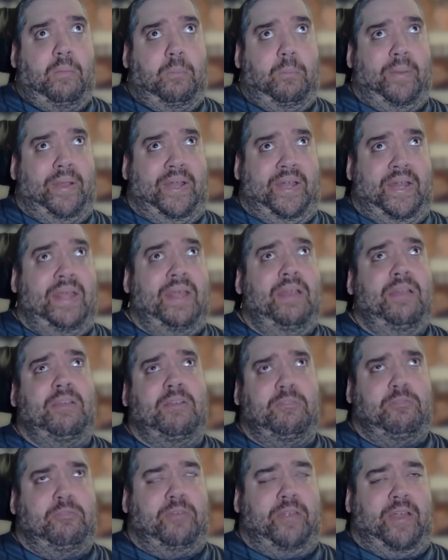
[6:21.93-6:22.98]
we need
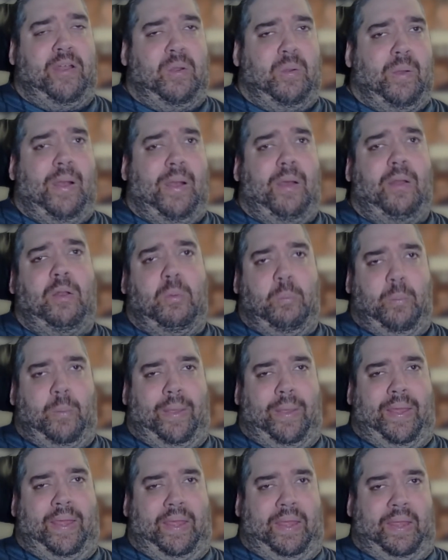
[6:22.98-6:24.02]
to figure out a
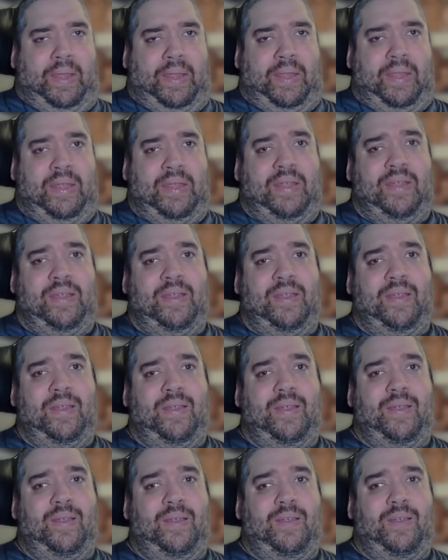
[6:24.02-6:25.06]
way
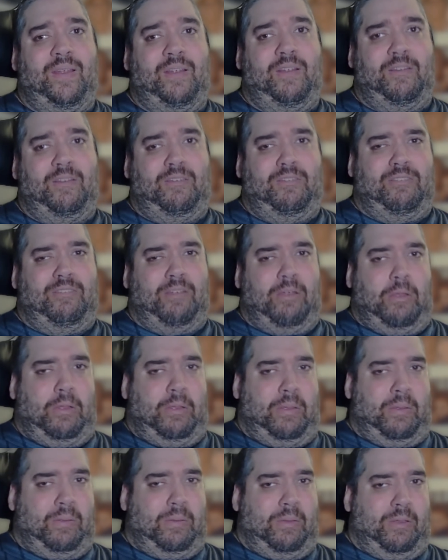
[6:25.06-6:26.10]

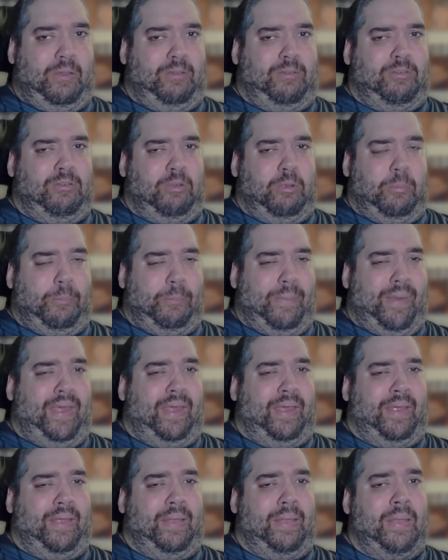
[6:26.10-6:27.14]
to
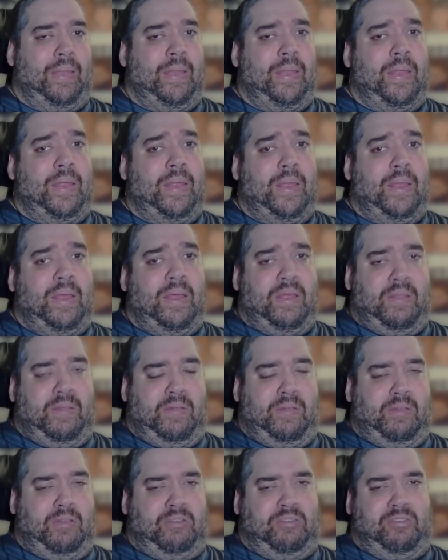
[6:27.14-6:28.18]
make
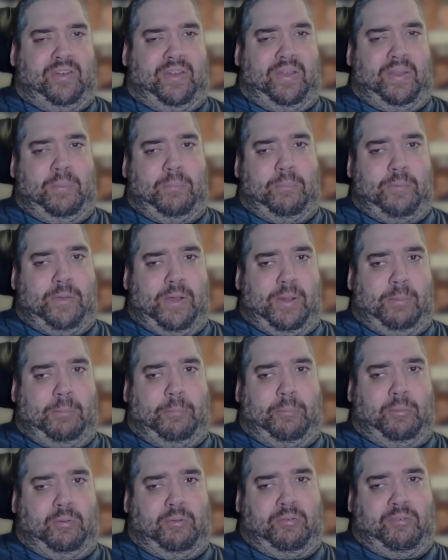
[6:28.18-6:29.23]
the Steam
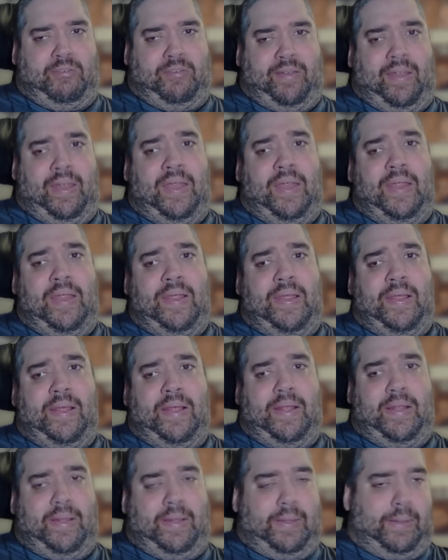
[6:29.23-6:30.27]
numbers
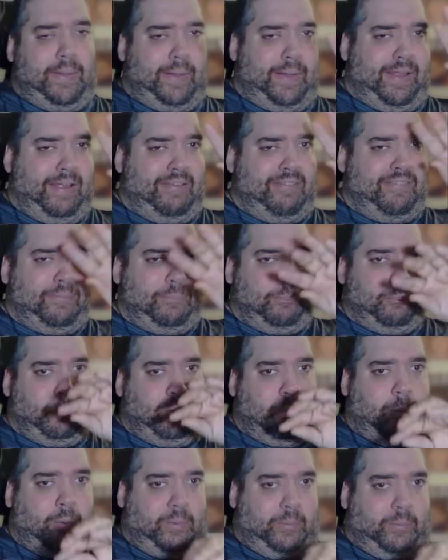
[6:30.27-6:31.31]
less
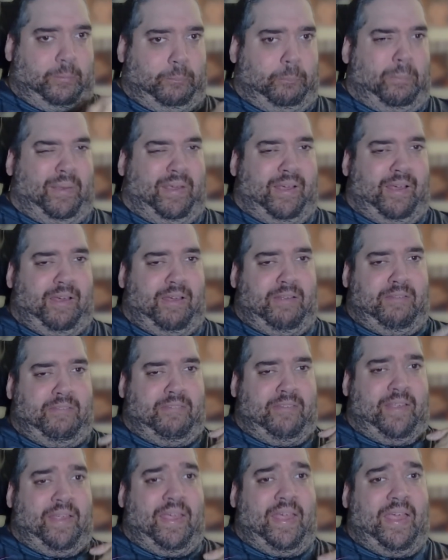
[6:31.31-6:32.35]
important,
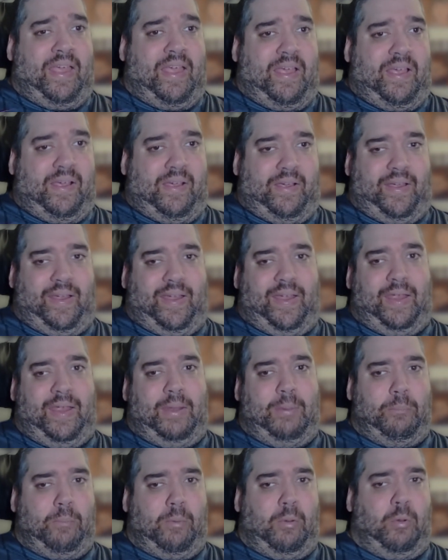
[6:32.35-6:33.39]
because
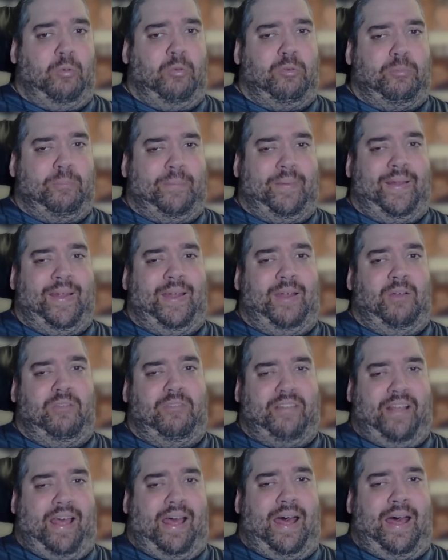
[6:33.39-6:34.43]
in most
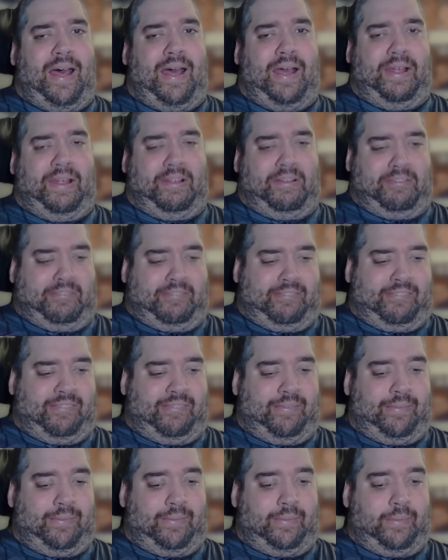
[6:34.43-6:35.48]
players' eyes,